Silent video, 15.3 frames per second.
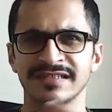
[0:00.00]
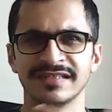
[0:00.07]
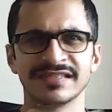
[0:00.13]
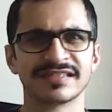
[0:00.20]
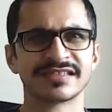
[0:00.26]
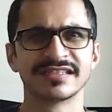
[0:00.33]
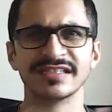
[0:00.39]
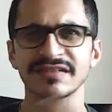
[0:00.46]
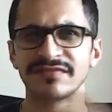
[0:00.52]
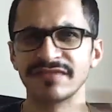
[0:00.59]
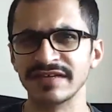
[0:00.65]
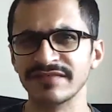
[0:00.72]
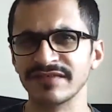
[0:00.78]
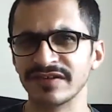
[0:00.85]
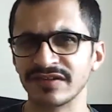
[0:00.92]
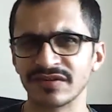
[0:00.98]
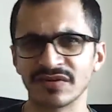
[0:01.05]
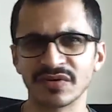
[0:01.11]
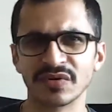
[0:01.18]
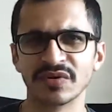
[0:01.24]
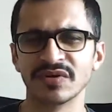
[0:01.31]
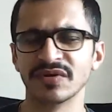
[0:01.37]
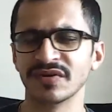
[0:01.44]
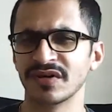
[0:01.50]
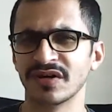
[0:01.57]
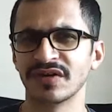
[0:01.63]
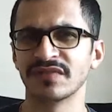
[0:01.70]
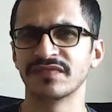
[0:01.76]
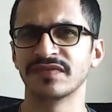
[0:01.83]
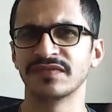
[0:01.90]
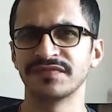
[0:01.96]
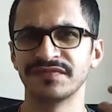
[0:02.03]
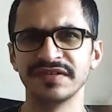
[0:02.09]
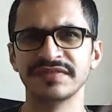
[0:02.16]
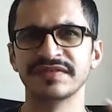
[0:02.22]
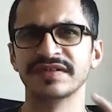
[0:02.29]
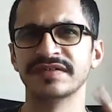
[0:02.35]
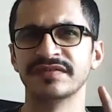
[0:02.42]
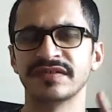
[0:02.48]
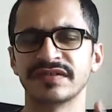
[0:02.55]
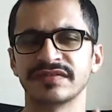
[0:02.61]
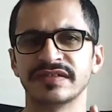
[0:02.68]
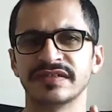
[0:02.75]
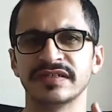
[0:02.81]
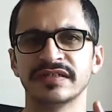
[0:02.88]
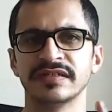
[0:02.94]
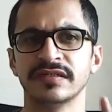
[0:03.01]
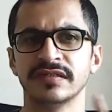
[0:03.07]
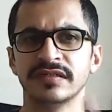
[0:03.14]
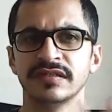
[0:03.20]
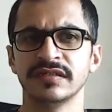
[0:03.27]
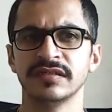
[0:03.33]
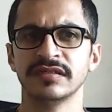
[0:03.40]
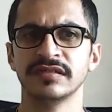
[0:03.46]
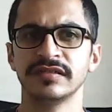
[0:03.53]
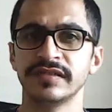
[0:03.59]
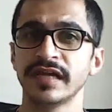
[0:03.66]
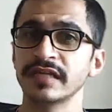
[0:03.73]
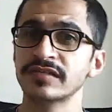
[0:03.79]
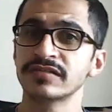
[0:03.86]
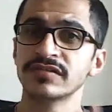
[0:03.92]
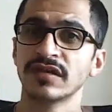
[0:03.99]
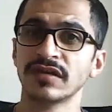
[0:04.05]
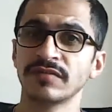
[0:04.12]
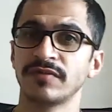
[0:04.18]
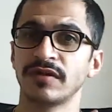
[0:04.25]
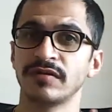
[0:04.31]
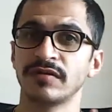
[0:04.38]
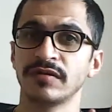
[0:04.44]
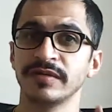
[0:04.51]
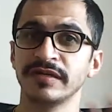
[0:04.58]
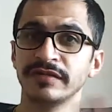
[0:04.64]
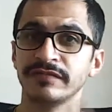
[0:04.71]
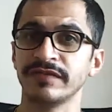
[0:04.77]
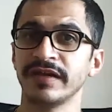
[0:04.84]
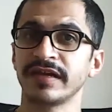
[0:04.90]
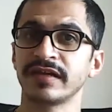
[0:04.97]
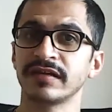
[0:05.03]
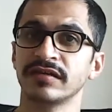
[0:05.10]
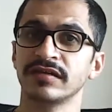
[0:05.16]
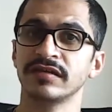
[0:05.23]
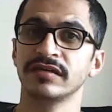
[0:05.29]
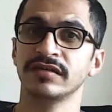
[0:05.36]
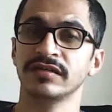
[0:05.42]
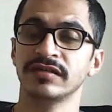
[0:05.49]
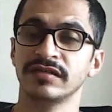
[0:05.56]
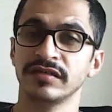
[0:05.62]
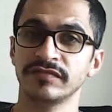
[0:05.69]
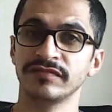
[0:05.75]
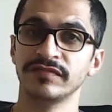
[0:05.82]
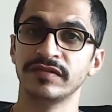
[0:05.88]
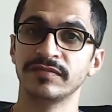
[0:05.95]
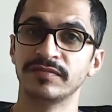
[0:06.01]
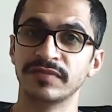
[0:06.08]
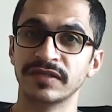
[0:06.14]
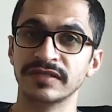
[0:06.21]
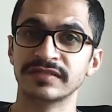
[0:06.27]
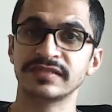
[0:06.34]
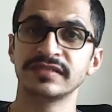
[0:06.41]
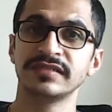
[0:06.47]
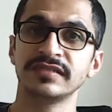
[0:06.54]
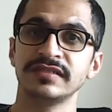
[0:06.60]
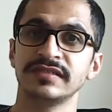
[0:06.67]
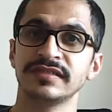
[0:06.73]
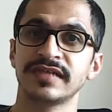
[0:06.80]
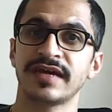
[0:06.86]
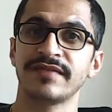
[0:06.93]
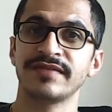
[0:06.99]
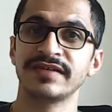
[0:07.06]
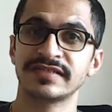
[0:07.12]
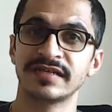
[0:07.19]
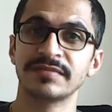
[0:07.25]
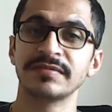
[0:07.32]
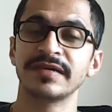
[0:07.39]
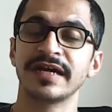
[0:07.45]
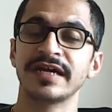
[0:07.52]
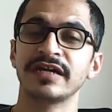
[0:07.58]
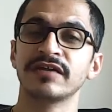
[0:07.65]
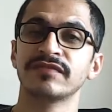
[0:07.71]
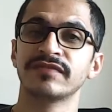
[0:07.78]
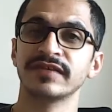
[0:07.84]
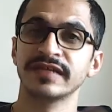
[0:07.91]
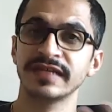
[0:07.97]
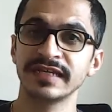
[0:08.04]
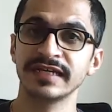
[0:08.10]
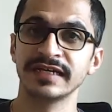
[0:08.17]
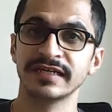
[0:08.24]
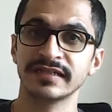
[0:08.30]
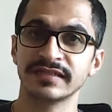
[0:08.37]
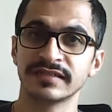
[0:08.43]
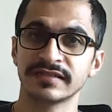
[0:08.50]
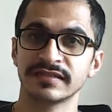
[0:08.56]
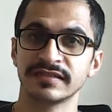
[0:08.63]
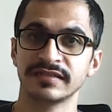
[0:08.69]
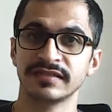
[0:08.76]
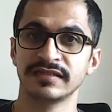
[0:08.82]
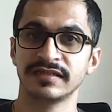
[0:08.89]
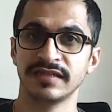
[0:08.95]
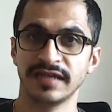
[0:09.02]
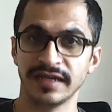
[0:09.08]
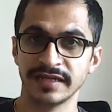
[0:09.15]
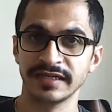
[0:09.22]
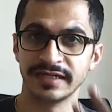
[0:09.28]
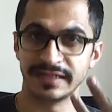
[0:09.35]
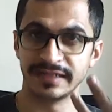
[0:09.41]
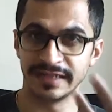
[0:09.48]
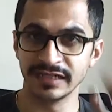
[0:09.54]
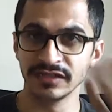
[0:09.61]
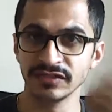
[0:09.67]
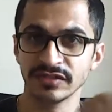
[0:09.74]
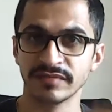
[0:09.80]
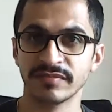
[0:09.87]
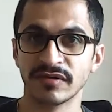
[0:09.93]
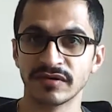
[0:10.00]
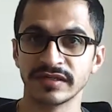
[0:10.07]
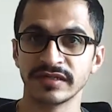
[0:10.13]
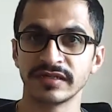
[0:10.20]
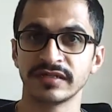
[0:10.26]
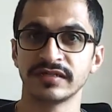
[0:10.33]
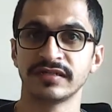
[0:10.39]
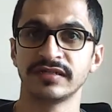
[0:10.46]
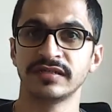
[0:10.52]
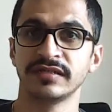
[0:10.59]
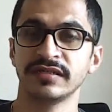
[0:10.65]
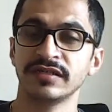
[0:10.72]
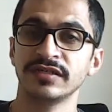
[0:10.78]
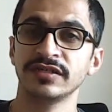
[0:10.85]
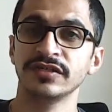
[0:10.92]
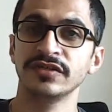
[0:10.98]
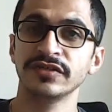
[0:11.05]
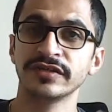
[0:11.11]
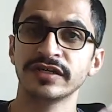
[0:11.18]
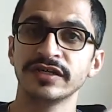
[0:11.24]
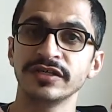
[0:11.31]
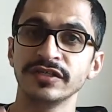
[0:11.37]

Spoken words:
sniffling with cold or cough or fever, whatever. That's not a problem. In fact, if the person is having some kind of a ill health and they tell you about it, you can